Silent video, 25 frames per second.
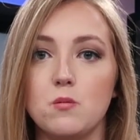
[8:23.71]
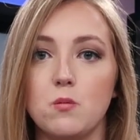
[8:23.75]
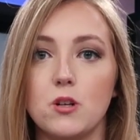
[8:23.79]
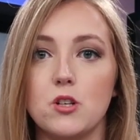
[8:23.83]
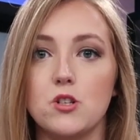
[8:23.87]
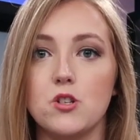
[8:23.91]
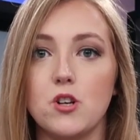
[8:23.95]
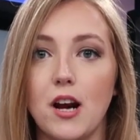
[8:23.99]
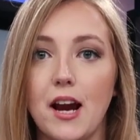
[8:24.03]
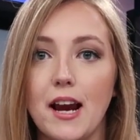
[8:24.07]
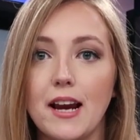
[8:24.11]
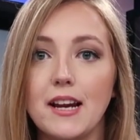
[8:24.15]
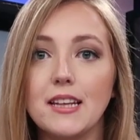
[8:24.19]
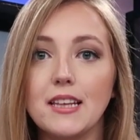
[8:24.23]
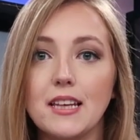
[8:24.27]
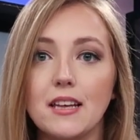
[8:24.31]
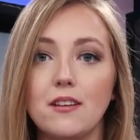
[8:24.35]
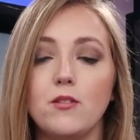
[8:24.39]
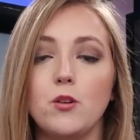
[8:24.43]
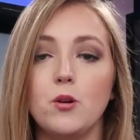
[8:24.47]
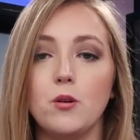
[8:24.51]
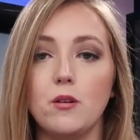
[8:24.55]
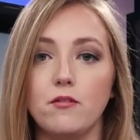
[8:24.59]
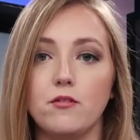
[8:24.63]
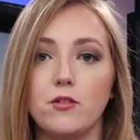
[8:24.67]
We're trying to
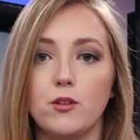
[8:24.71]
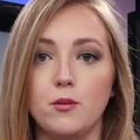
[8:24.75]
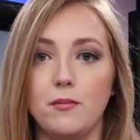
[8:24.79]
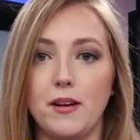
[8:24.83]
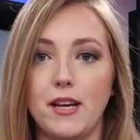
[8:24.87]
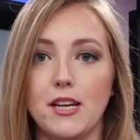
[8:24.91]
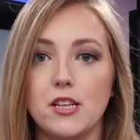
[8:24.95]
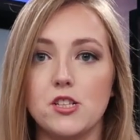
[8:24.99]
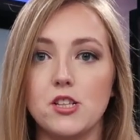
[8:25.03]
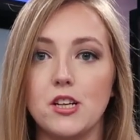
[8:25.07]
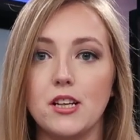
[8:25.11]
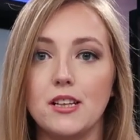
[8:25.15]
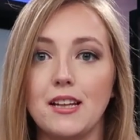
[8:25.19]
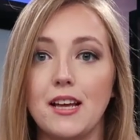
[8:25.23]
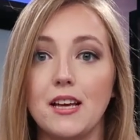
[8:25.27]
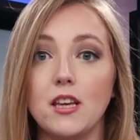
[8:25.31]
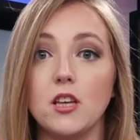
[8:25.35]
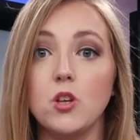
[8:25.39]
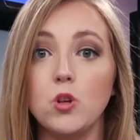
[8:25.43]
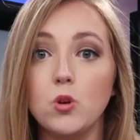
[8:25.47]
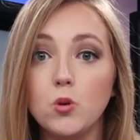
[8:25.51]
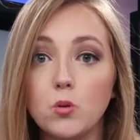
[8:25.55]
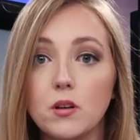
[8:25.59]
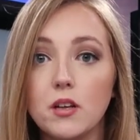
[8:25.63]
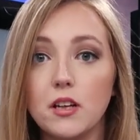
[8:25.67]
give you information
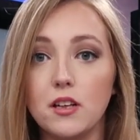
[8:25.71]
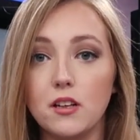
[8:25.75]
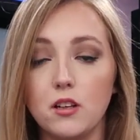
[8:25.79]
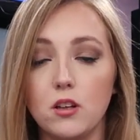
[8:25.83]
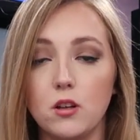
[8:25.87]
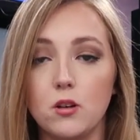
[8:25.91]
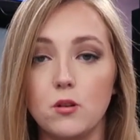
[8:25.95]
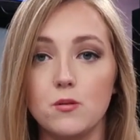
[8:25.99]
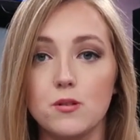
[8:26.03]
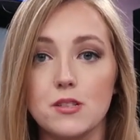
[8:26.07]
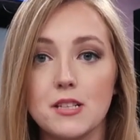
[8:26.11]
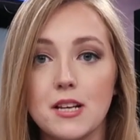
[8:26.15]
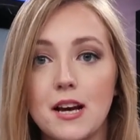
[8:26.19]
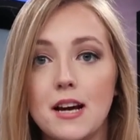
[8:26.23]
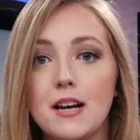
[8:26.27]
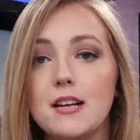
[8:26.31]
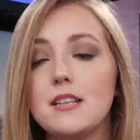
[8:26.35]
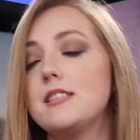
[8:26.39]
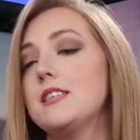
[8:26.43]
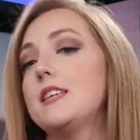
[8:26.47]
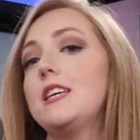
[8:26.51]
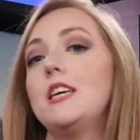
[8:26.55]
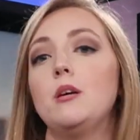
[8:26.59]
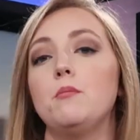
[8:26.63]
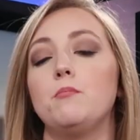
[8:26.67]
that you can use
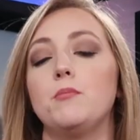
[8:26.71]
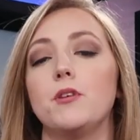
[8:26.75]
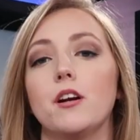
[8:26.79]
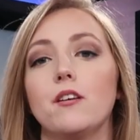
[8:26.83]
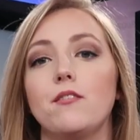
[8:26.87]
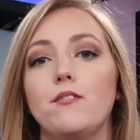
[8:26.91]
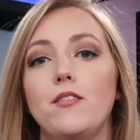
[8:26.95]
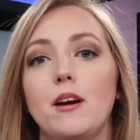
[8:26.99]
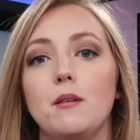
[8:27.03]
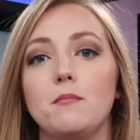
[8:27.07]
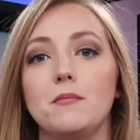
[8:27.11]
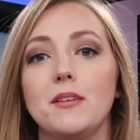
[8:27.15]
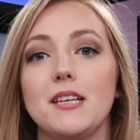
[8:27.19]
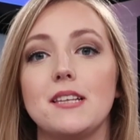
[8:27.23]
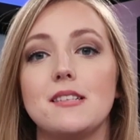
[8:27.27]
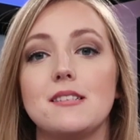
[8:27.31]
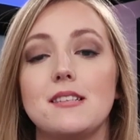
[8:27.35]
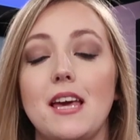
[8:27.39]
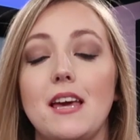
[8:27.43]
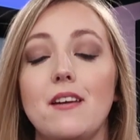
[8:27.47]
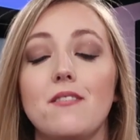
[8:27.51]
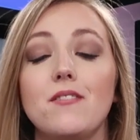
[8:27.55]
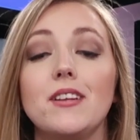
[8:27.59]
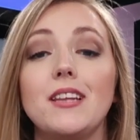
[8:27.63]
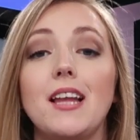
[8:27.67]
to keep your family
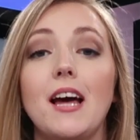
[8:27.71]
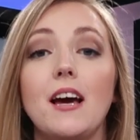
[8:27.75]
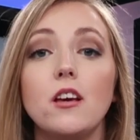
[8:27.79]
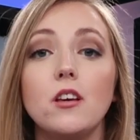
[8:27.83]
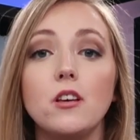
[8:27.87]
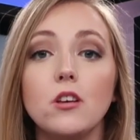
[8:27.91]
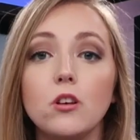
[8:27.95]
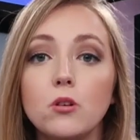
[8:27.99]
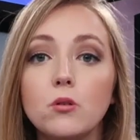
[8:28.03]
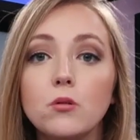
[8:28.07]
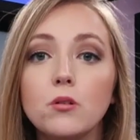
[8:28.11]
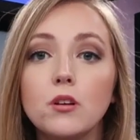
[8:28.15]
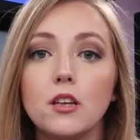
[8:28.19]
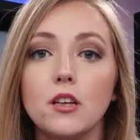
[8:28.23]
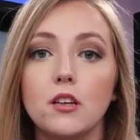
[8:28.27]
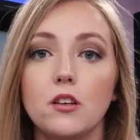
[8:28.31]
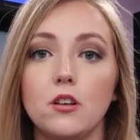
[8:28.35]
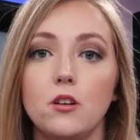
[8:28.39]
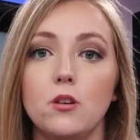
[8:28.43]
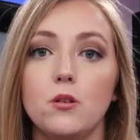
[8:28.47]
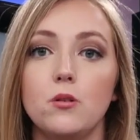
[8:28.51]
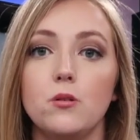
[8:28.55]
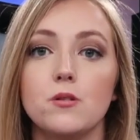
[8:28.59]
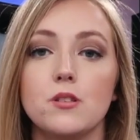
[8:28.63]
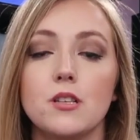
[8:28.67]
safe and that you can
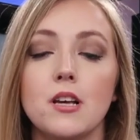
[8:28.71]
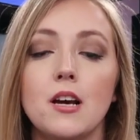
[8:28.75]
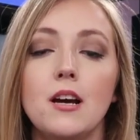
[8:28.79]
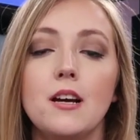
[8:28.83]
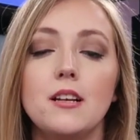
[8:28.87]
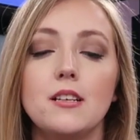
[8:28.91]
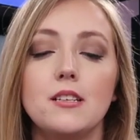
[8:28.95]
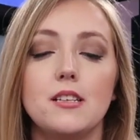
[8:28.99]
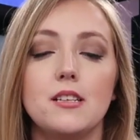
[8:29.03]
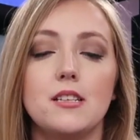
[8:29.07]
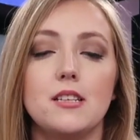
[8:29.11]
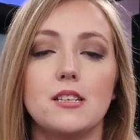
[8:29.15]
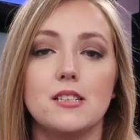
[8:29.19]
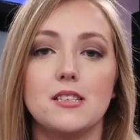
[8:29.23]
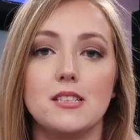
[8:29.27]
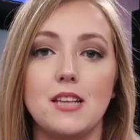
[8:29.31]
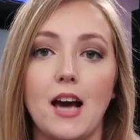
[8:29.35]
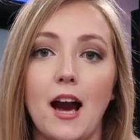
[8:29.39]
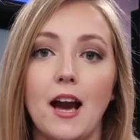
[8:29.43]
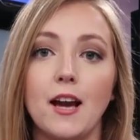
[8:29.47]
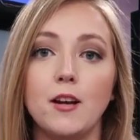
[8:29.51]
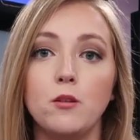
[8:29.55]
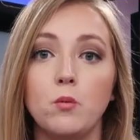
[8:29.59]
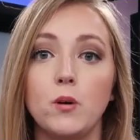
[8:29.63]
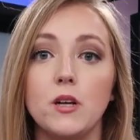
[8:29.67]
use to
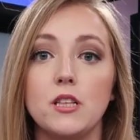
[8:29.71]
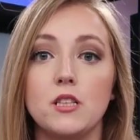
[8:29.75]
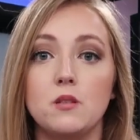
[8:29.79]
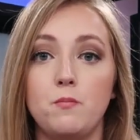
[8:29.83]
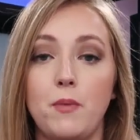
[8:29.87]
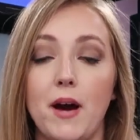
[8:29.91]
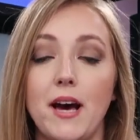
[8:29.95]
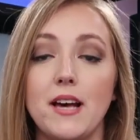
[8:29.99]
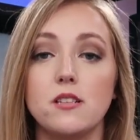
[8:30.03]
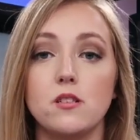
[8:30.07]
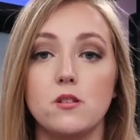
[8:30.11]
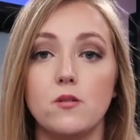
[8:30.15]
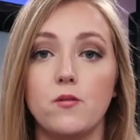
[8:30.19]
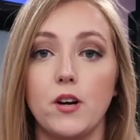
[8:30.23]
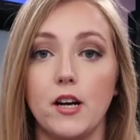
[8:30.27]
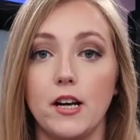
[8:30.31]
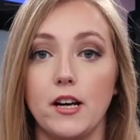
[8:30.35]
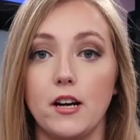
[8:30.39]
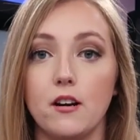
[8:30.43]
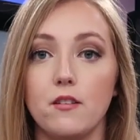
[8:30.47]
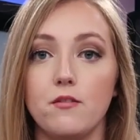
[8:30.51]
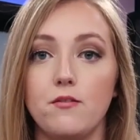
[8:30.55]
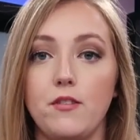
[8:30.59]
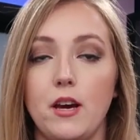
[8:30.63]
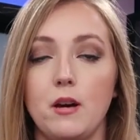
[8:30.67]
decide what's best for
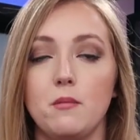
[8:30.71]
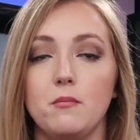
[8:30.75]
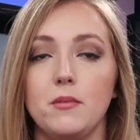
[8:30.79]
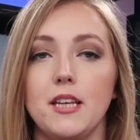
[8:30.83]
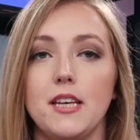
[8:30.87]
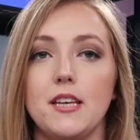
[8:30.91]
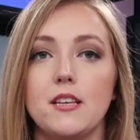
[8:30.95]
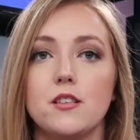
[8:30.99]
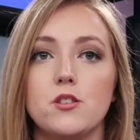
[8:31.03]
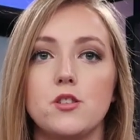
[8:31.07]
your family.